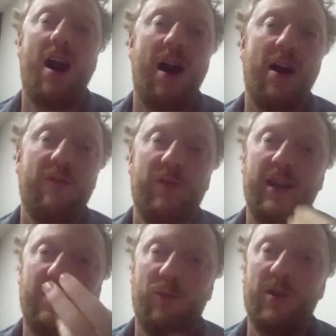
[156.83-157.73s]
I
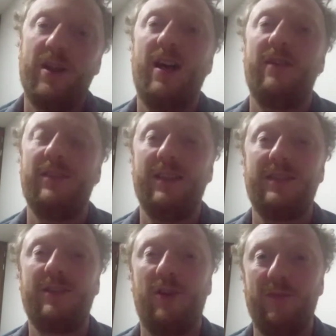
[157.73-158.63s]
really want to have
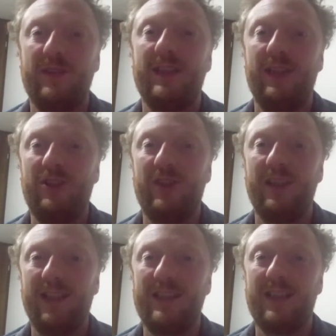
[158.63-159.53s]
this conversation
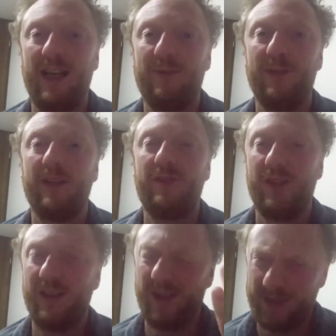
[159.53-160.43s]
in this language.
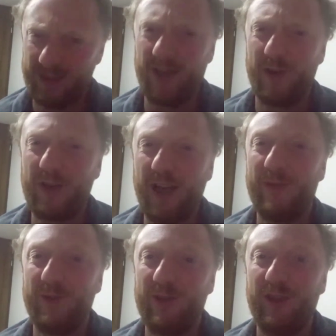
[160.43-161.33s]
Is that okay
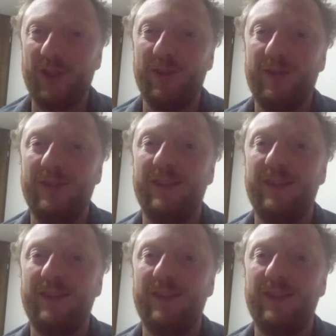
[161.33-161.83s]
with you?